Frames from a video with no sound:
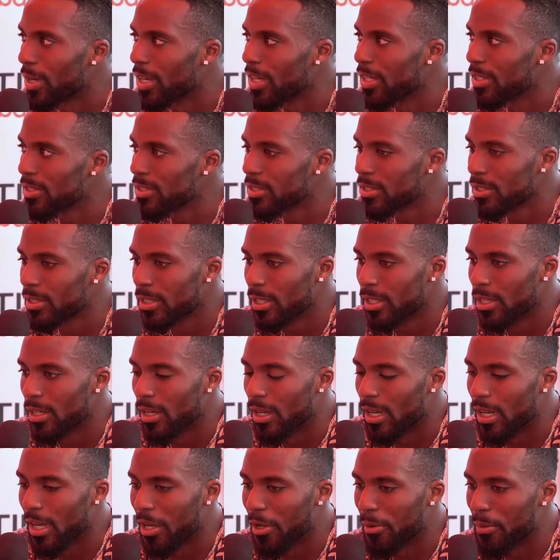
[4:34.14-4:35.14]
the race.
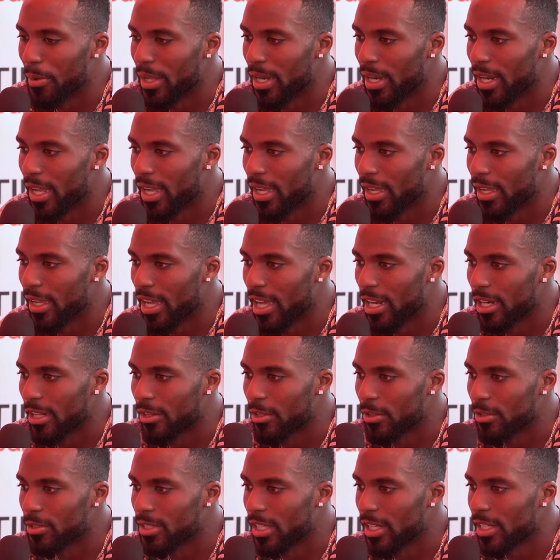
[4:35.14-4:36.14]
Mm. Um, and I had a
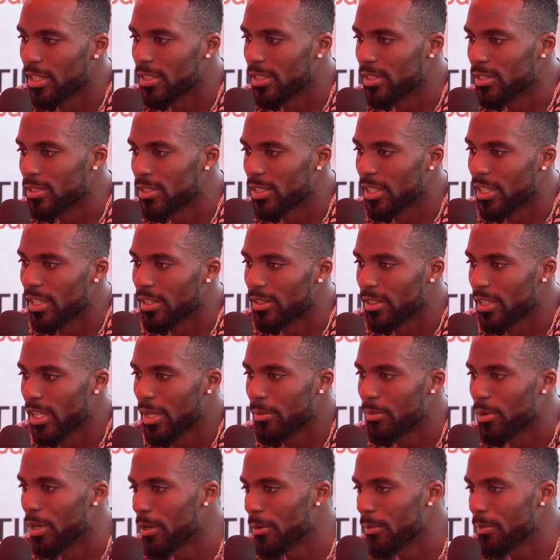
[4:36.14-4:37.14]
little tightness that
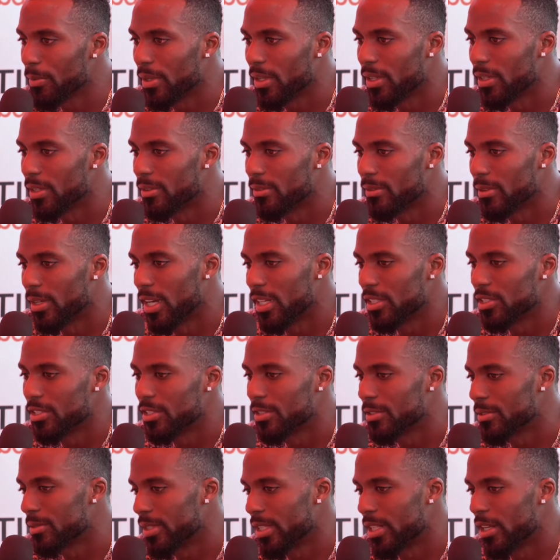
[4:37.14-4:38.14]
came up, and I
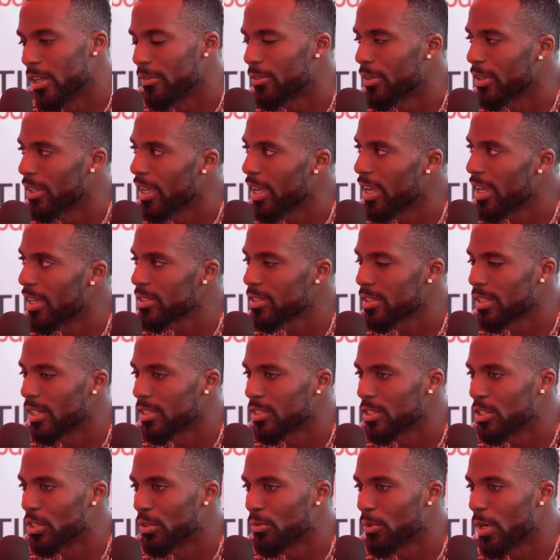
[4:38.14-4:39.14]
just let off the gas, and I
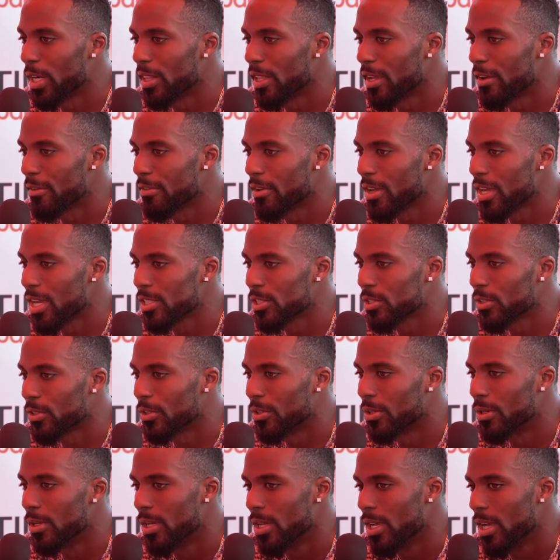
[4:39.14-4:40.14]
still ran that fast.
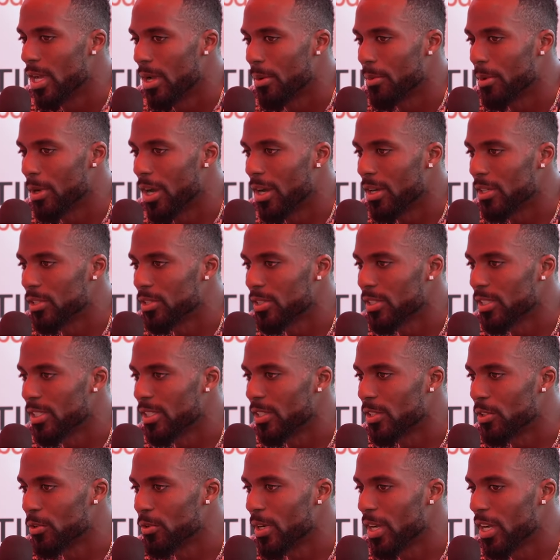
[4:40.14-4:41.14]
So, I mean, honestly,
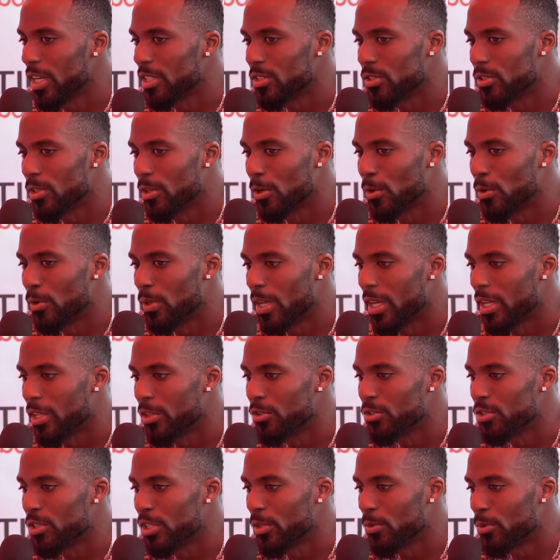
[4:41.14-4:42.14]
you guys know that
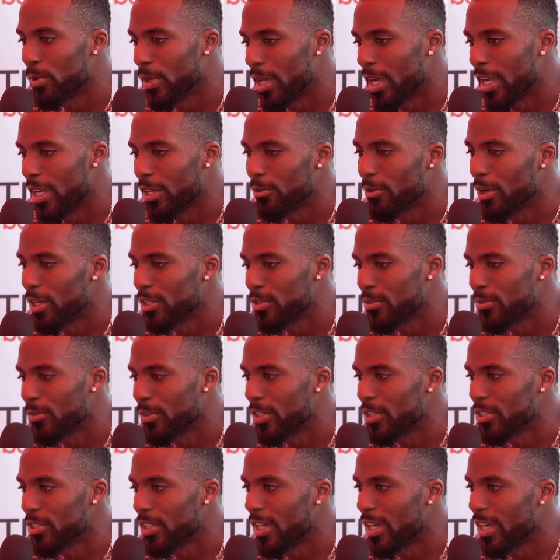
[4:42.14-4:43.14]
usually when I cross the
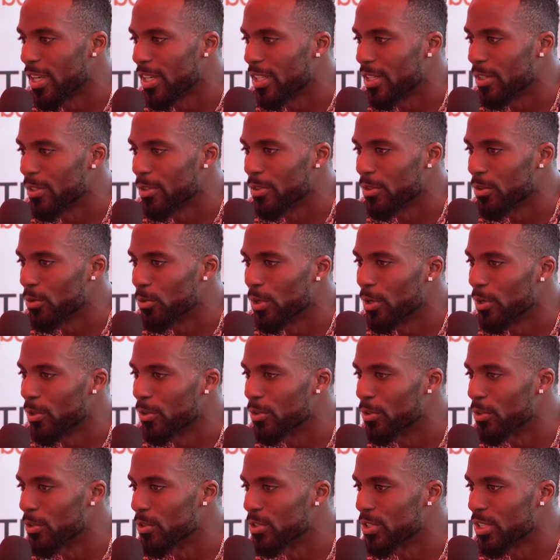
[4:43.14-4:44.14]
finish line and win or
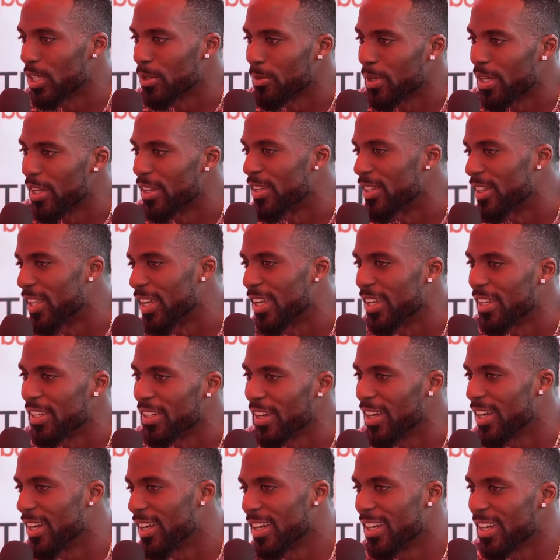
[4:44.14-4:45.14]
lose, I'm not
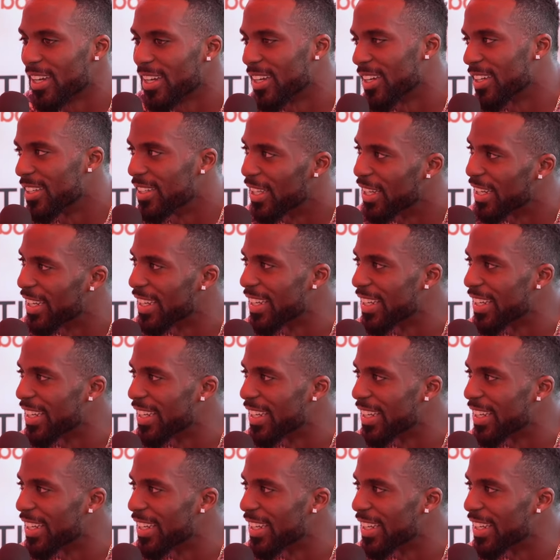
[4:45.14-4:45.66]
like, ah,